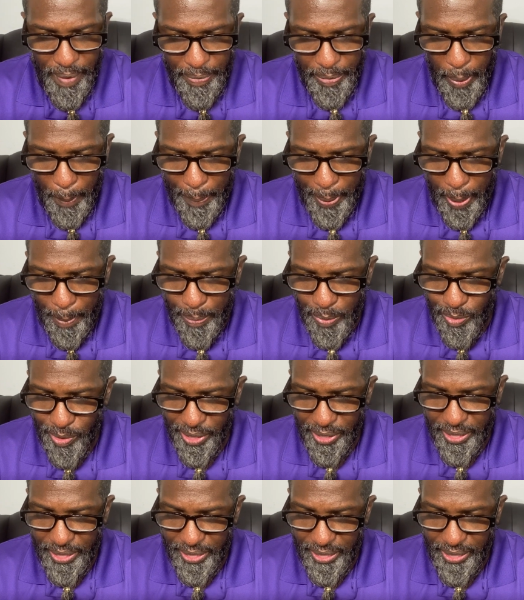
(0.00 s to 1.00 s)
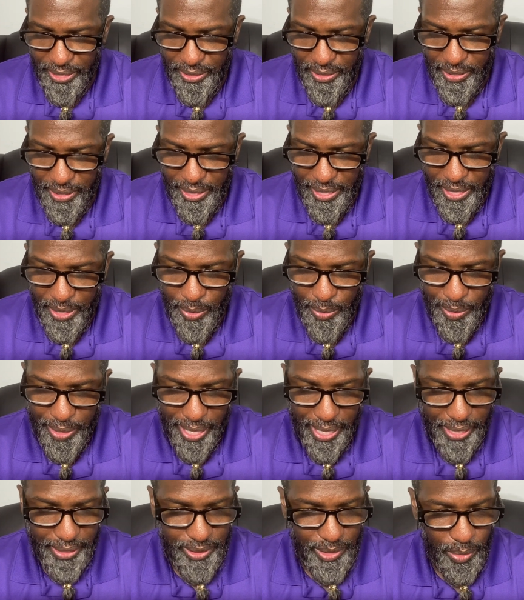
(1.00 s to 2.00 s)
The people really need to hear you
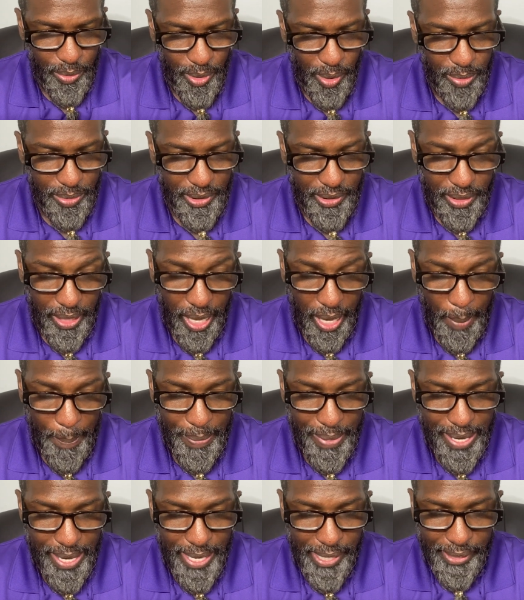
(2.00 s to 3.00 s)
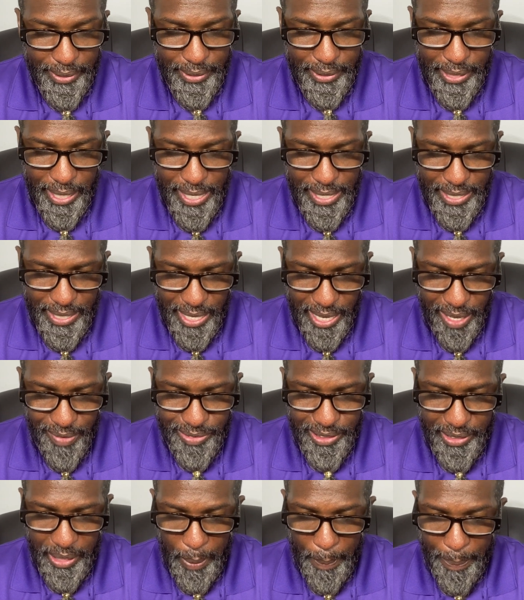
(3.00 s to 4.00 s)
guys, so don't stop. Stay safe,
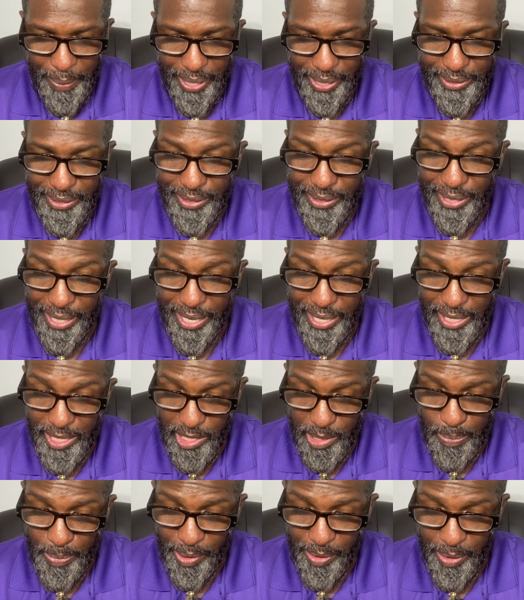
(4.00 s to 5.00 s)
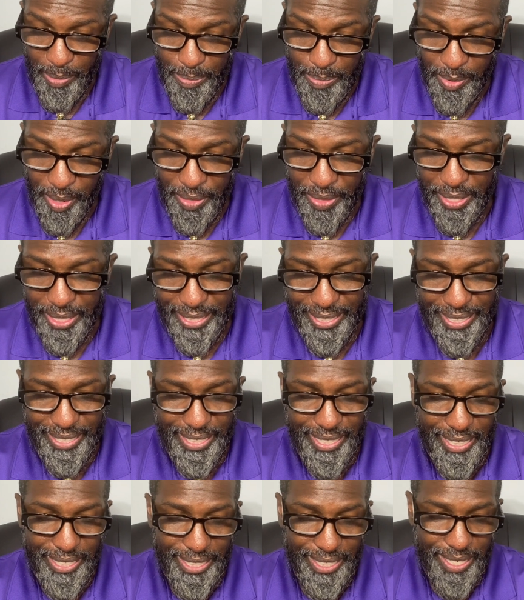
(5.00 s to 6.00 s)
stay blessed, stay in the spirit. Brother
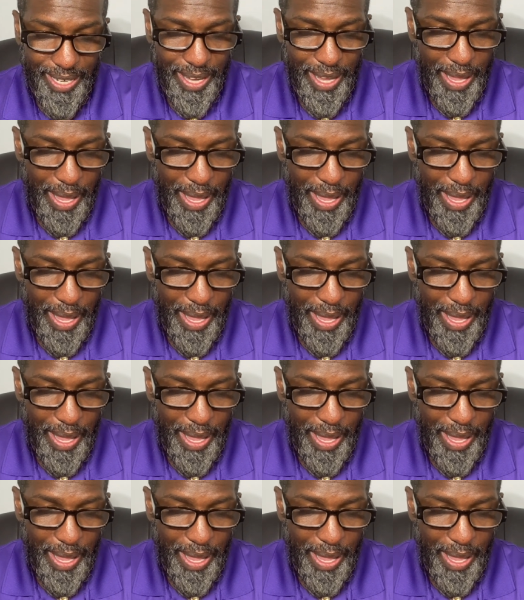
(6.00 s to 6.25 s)
E.